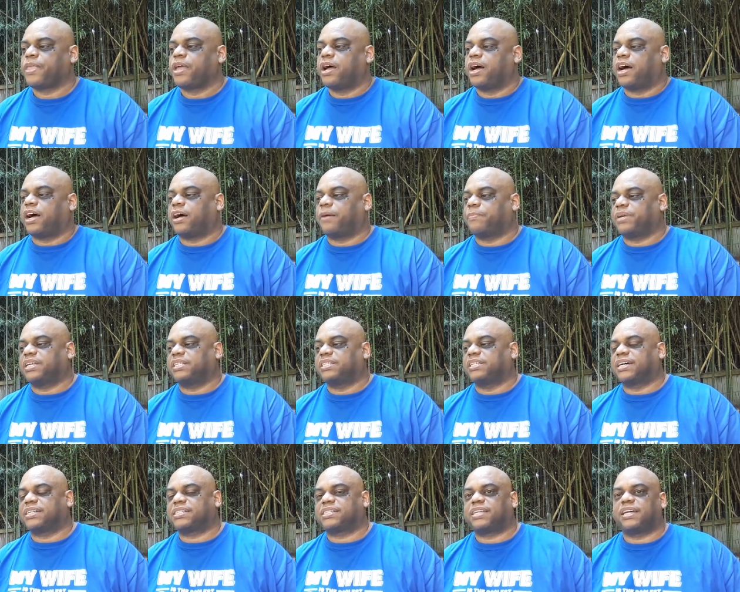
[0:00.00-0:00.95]
Um, he
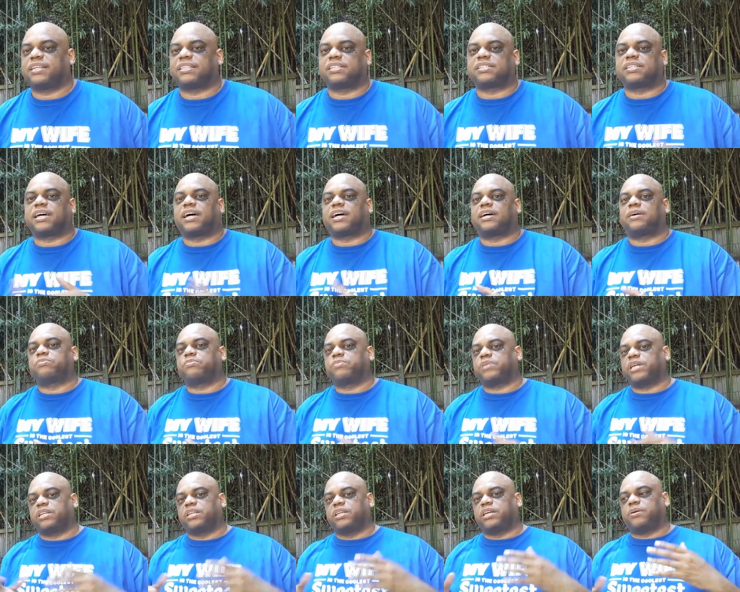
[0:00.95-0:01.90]
does take the time
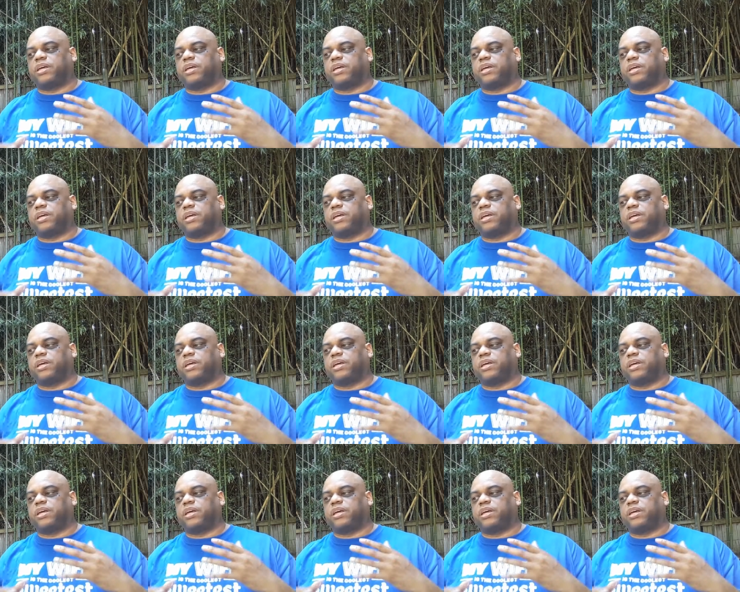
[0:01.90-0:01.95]
in the,